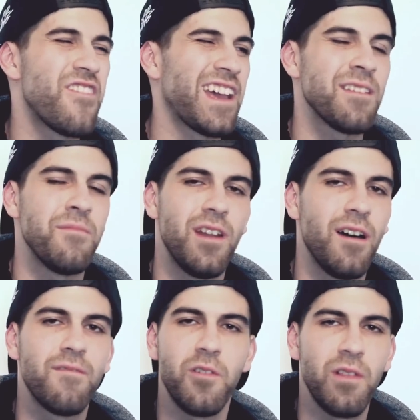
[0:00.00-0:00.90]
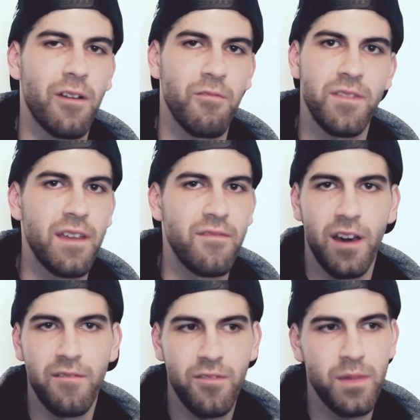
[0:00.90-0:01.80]
thank them enough for like what they've
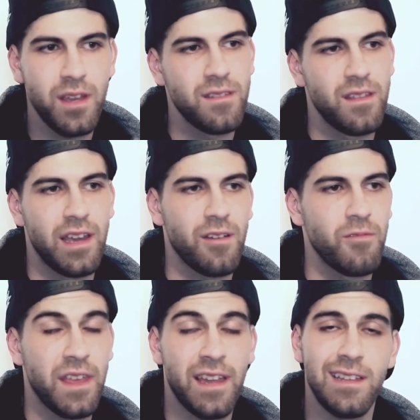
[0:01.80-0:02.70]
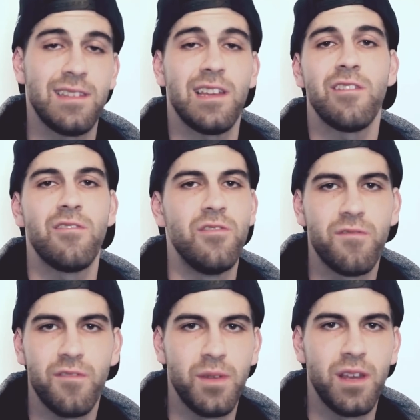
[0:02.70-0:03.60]
done for me and like what they continue to do
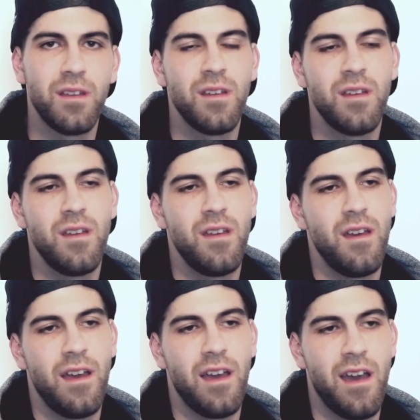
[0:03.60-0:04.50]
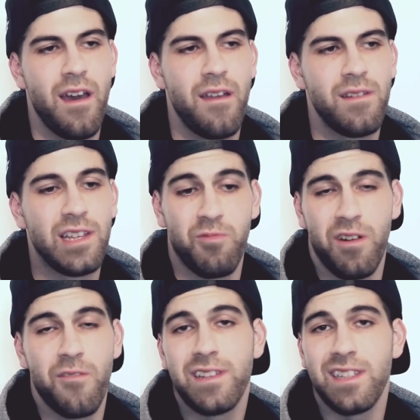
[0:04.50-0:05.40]
for me. And it's one
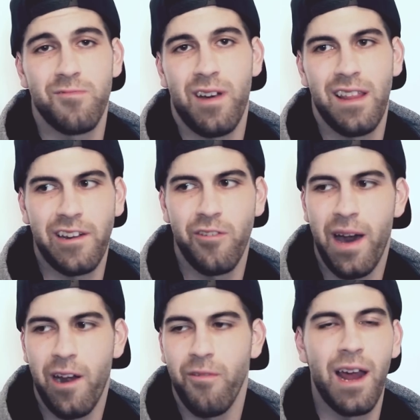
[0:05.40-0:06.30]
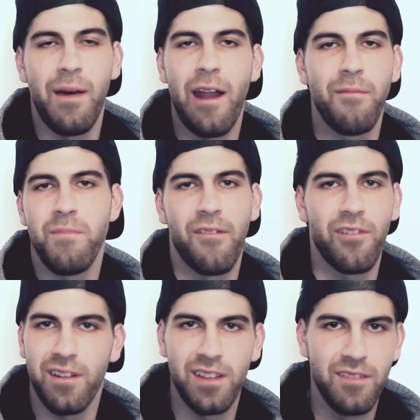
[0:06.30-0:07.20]
of the reasons why, like, no matter what, I, am never
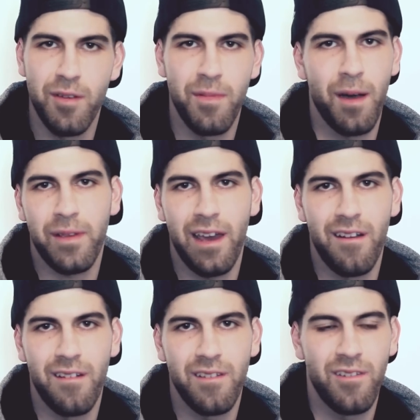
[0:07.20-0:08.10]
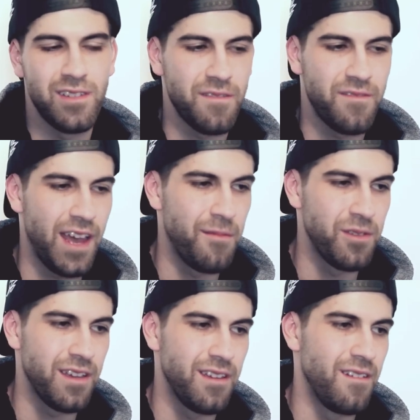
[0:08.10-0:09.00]
gonna leave Hip Hop Canada. You know, it's a
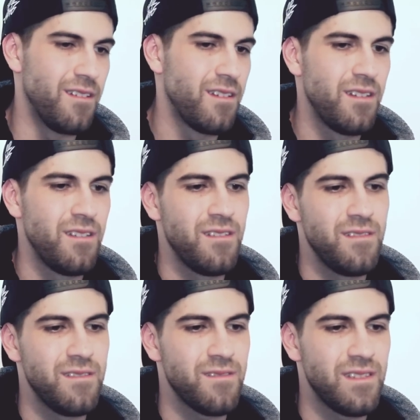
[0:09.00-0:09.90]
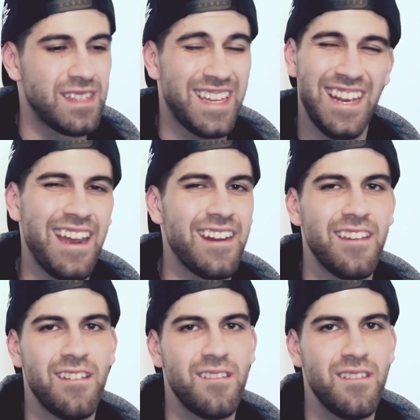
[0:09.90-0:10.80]
family and it's
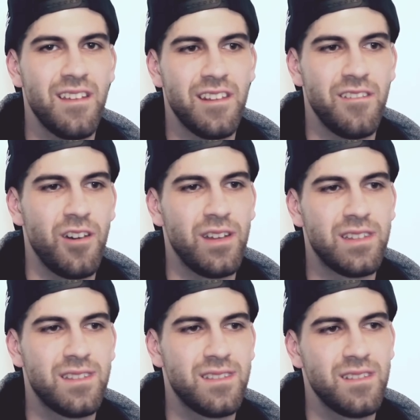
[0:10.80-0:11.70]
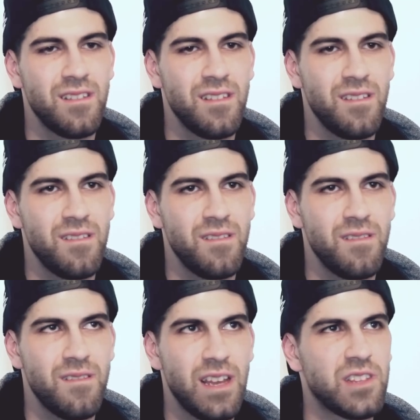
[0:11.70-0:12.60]
Canadian, and you know, it's
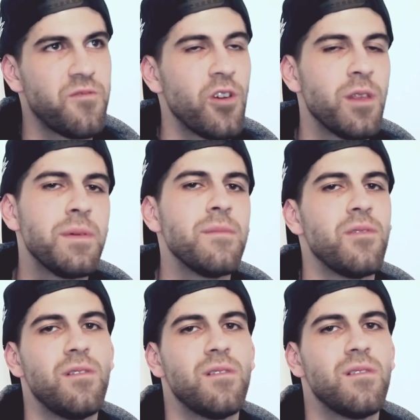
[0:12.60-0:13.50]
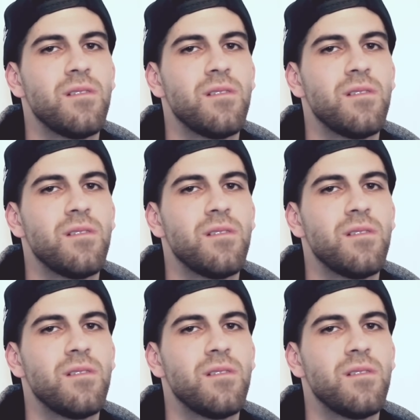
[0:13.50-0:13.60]
it's for the people.